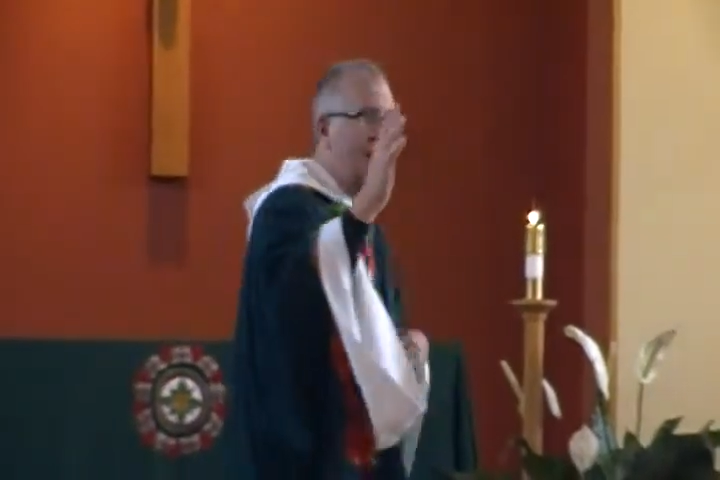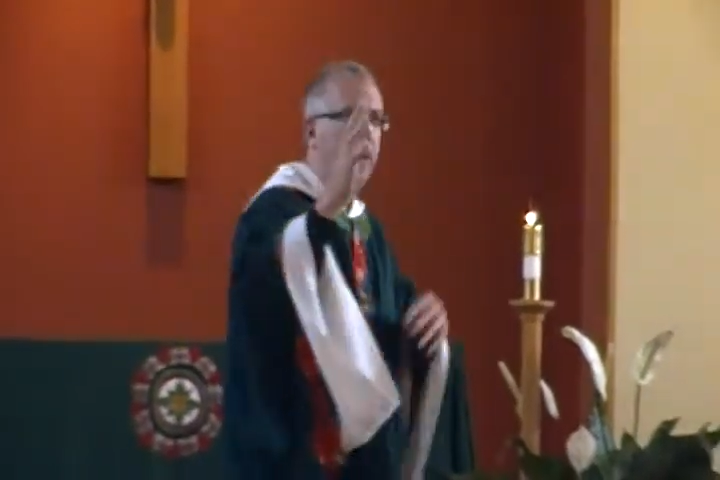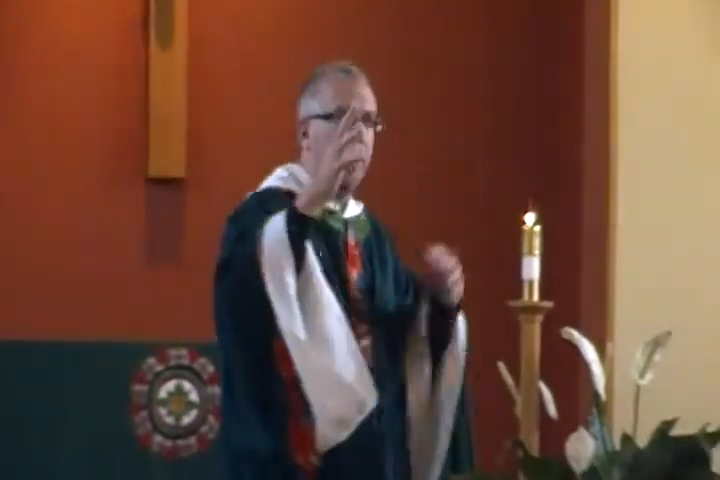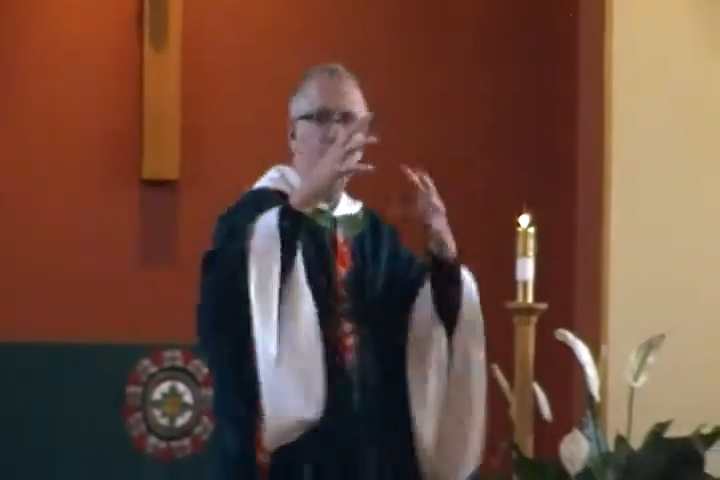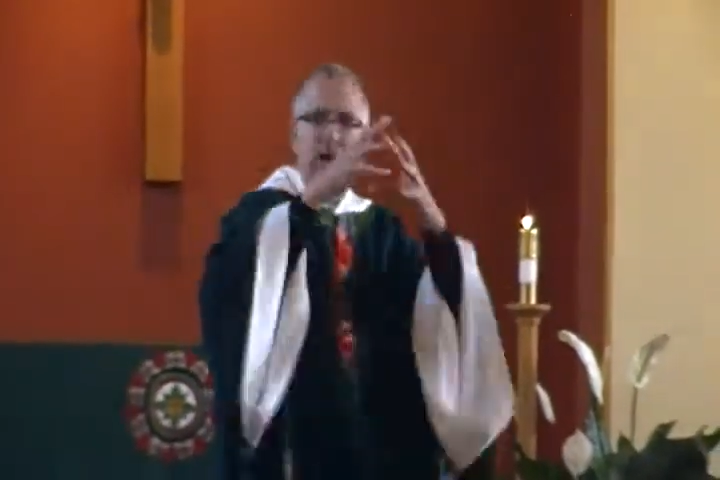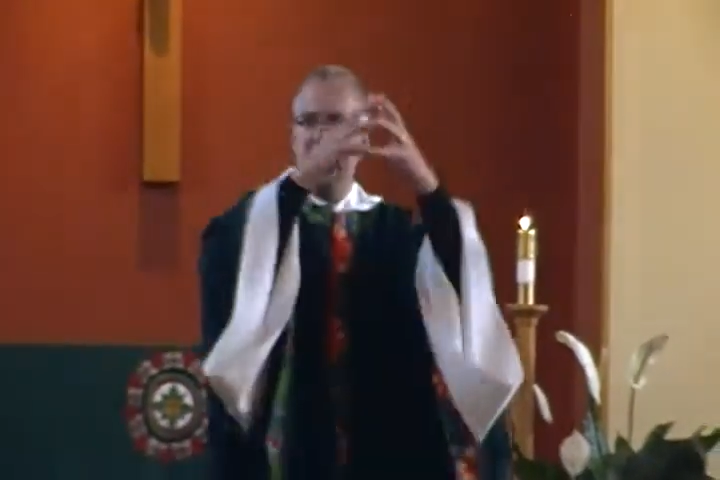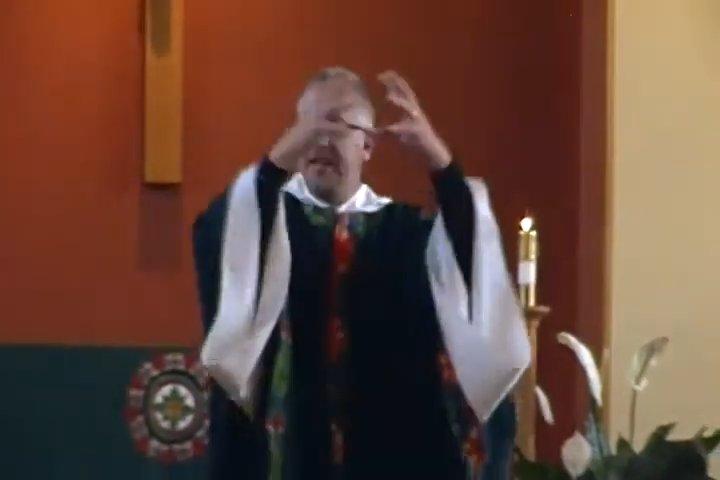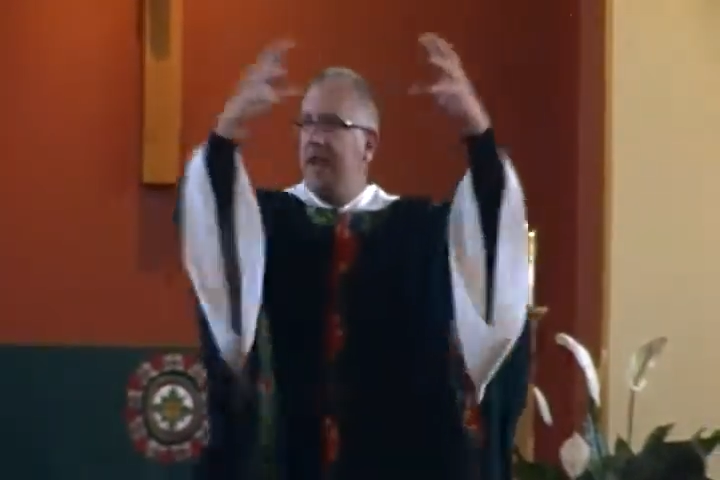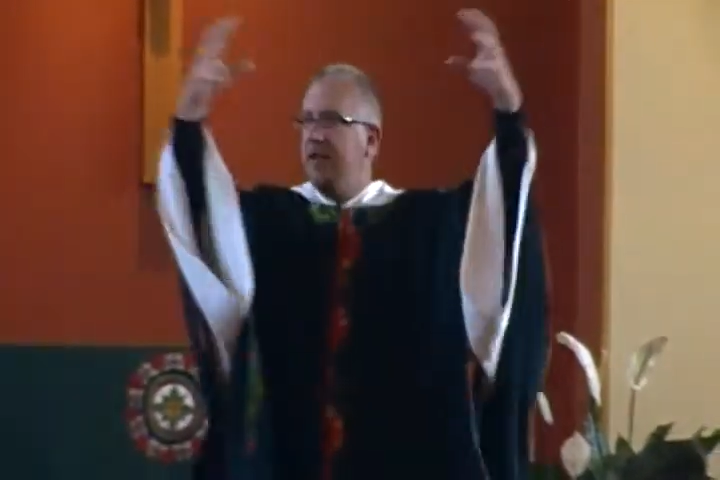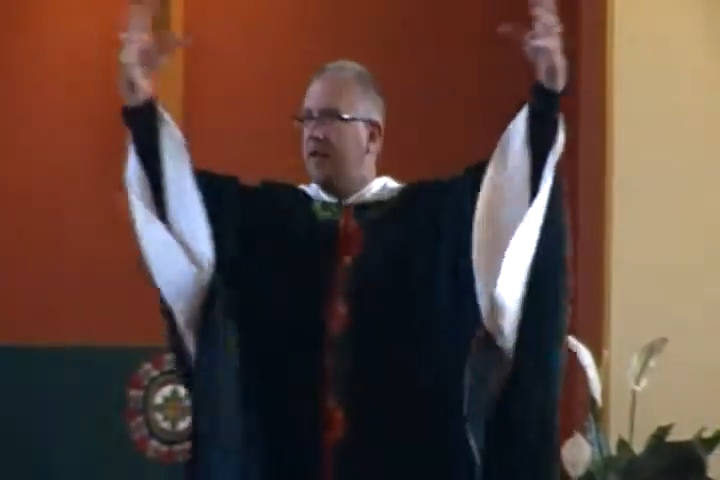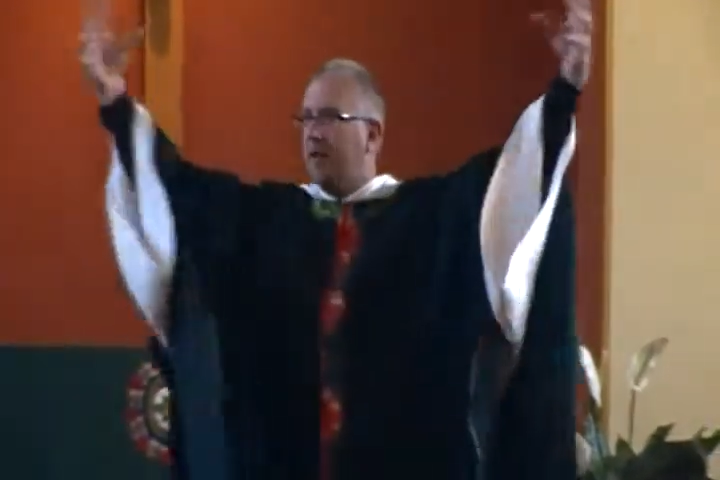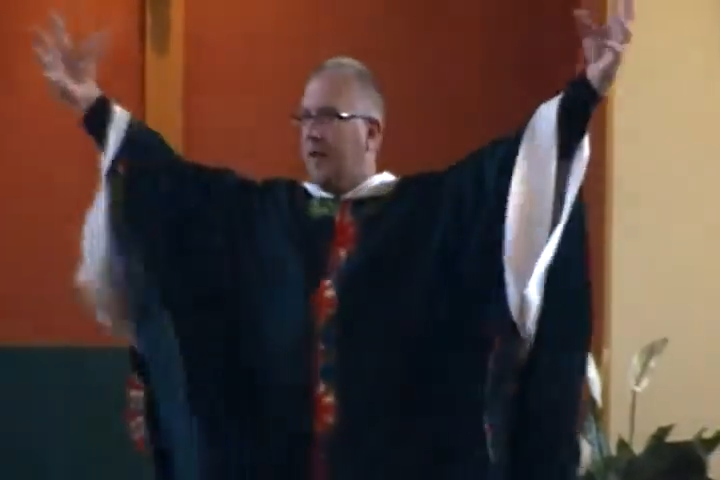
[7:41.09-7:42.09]
But we
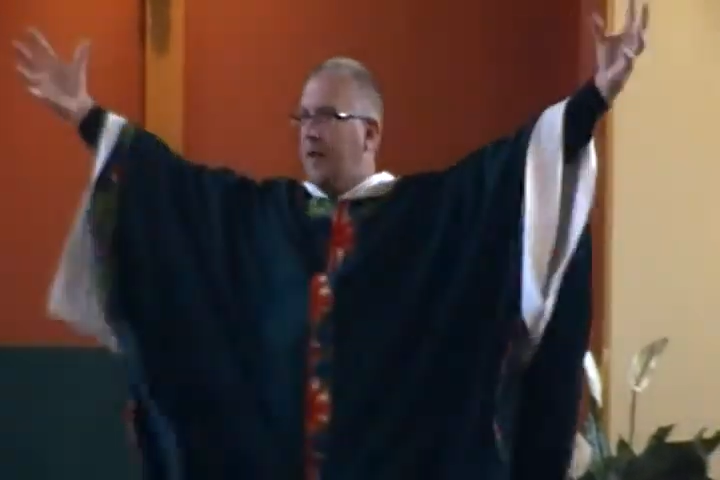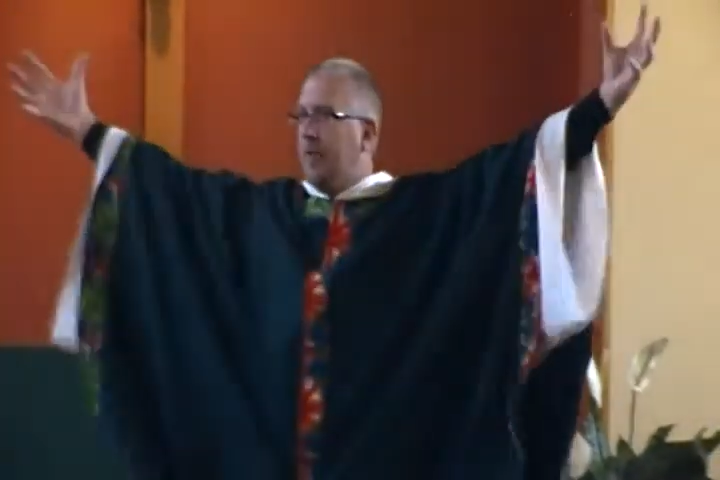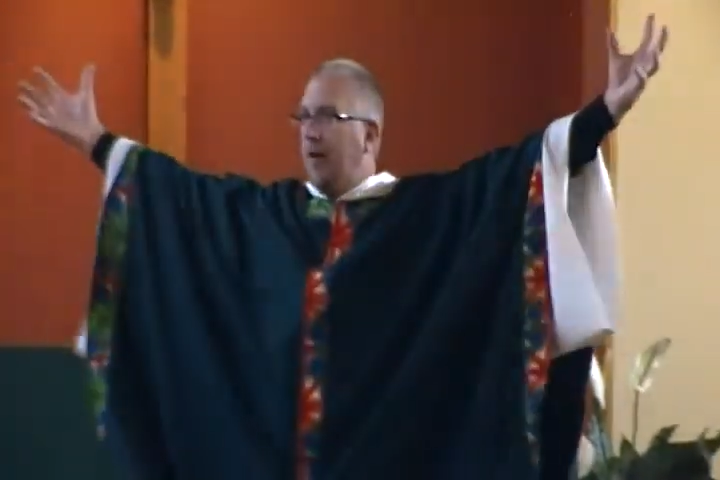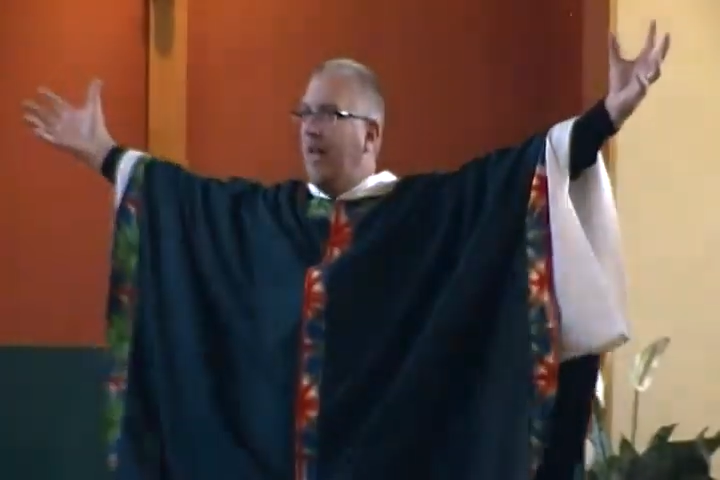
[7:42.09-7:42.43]
tend to get